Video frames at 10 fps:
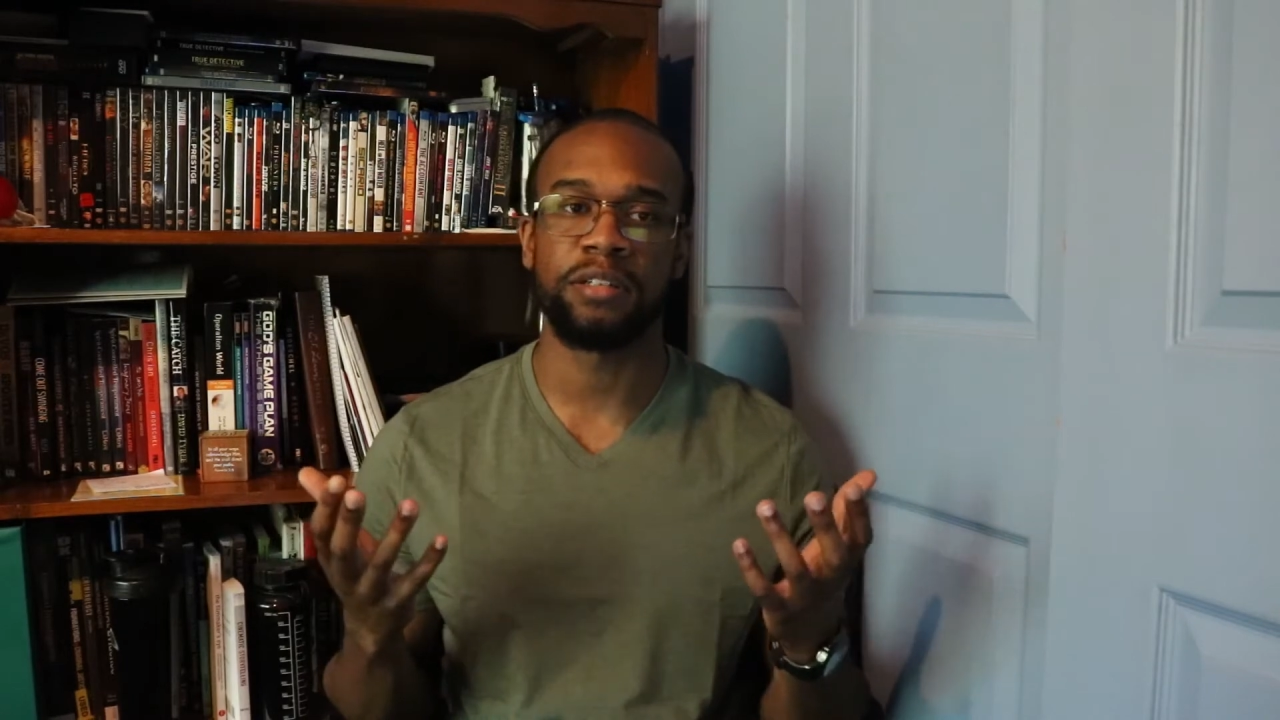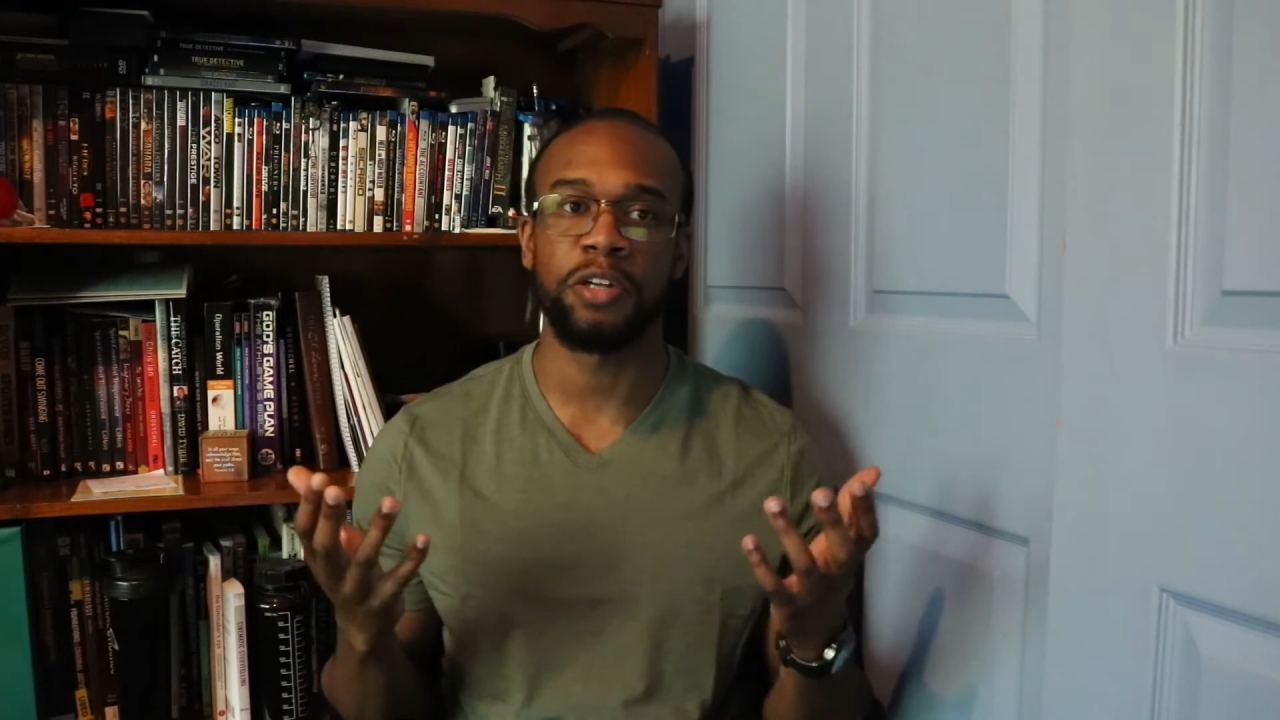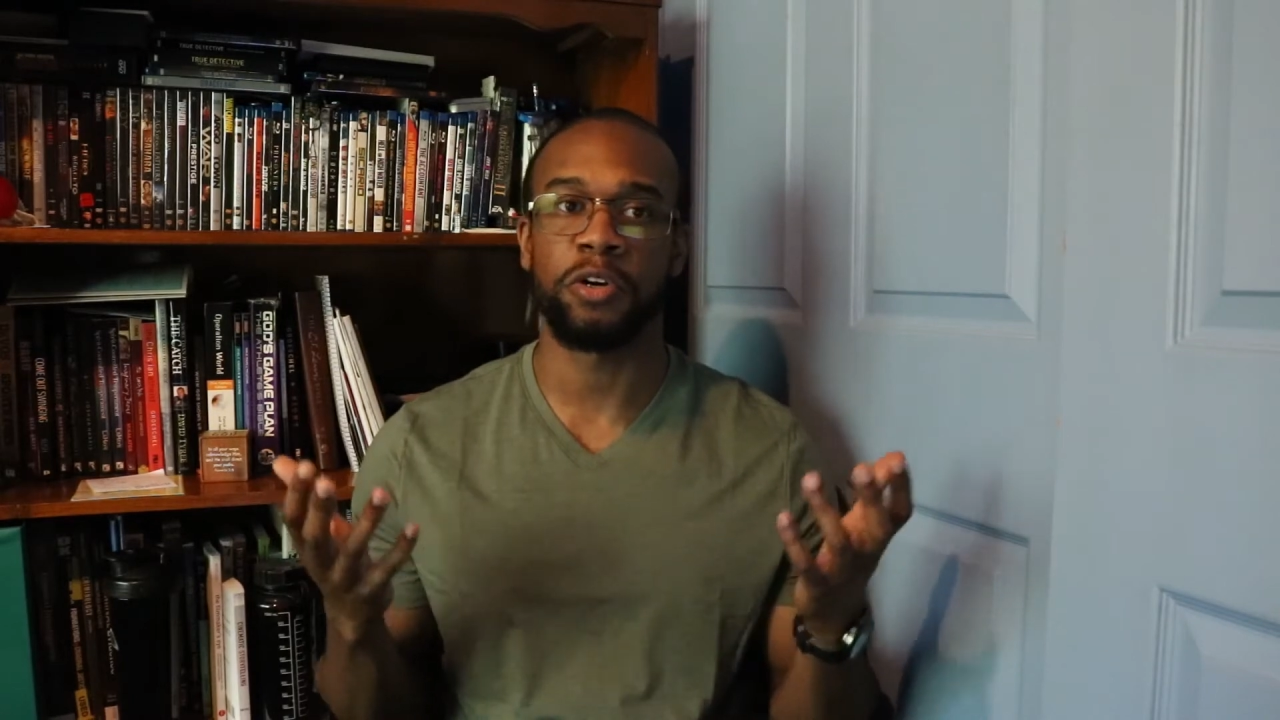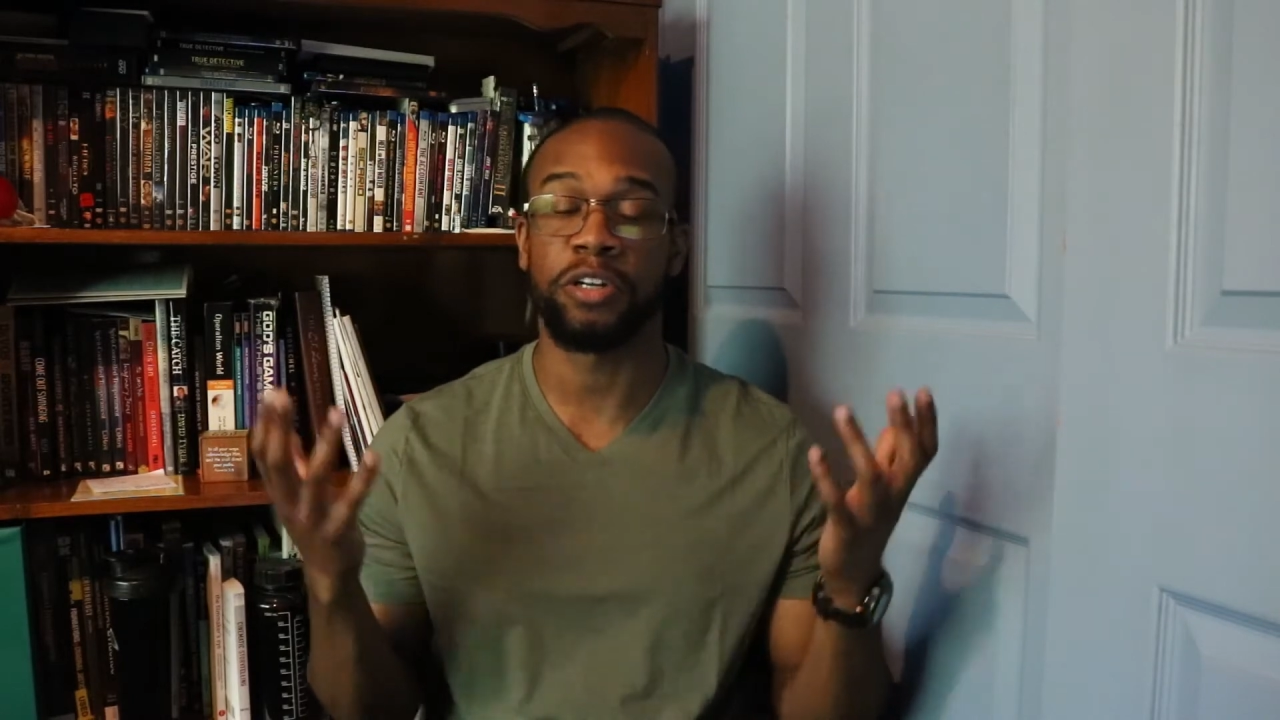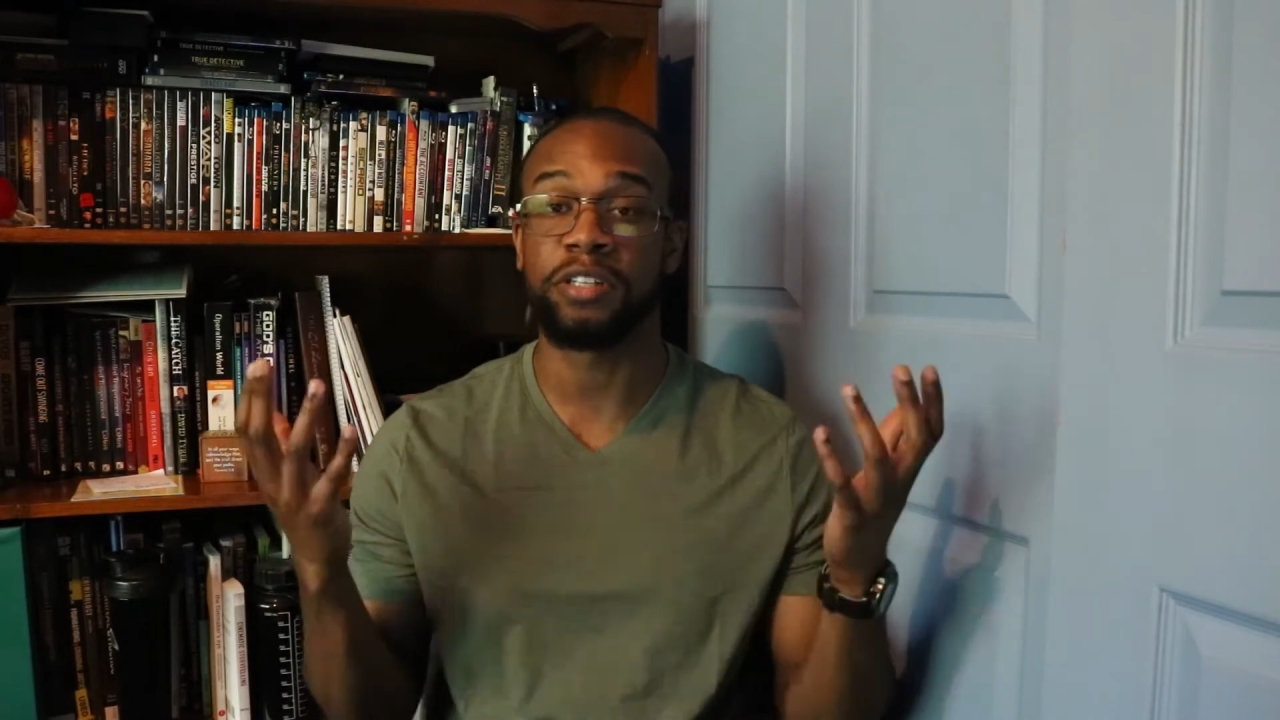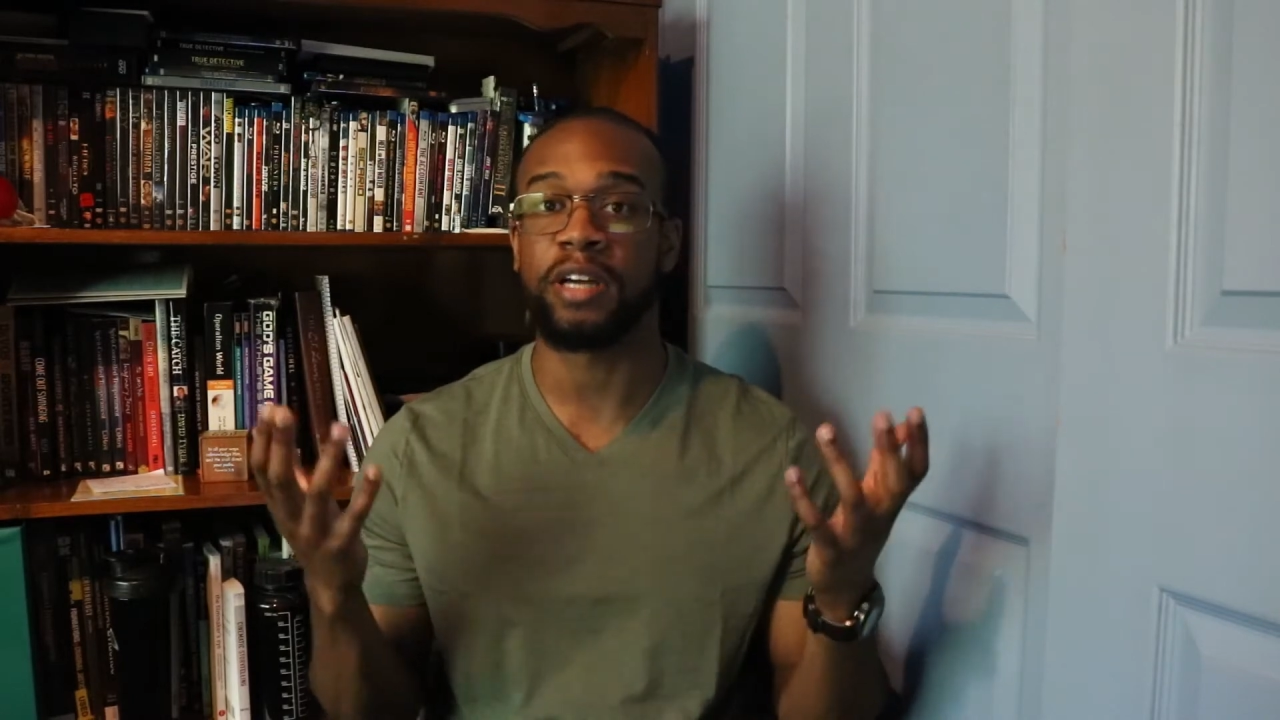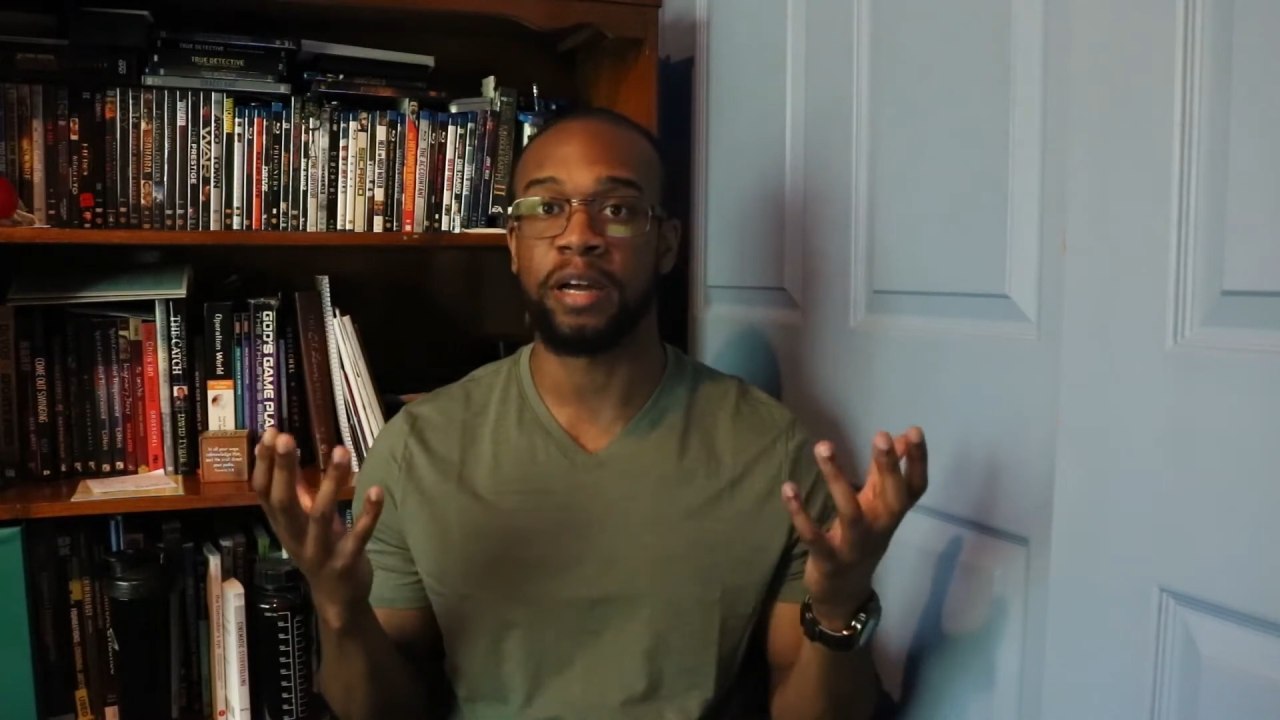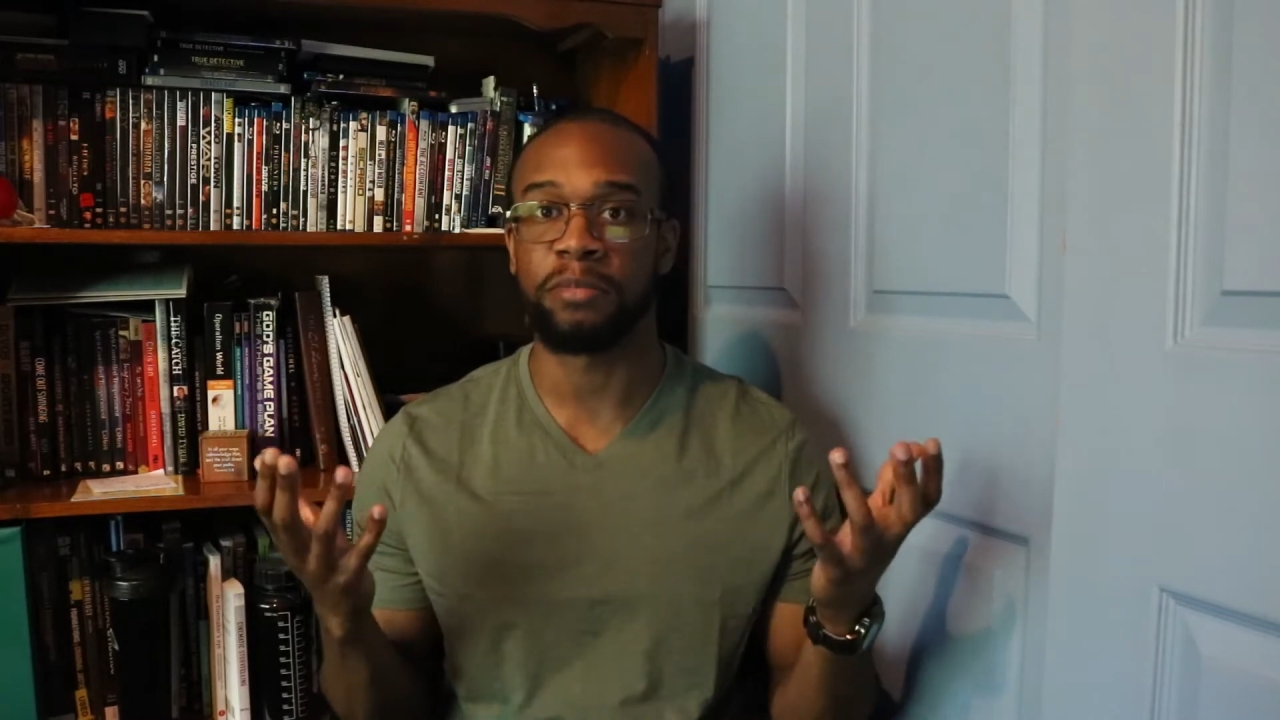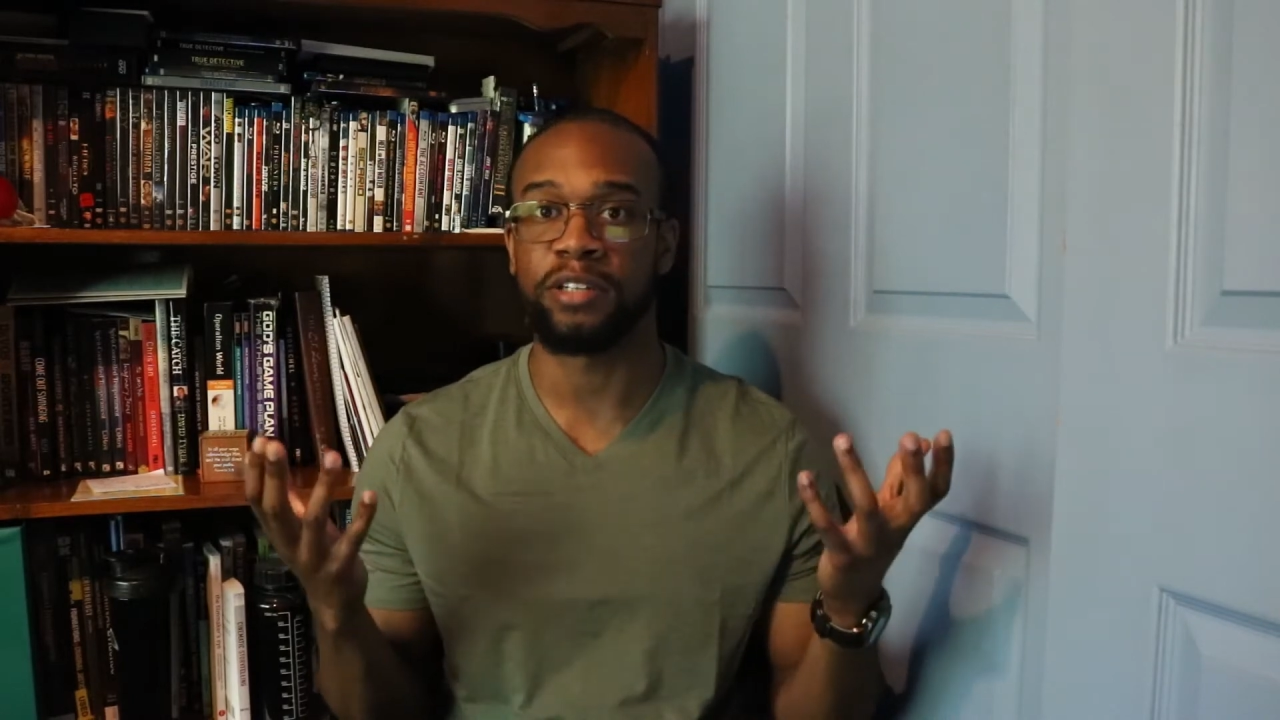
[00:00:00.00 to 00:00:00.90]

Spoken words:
a good time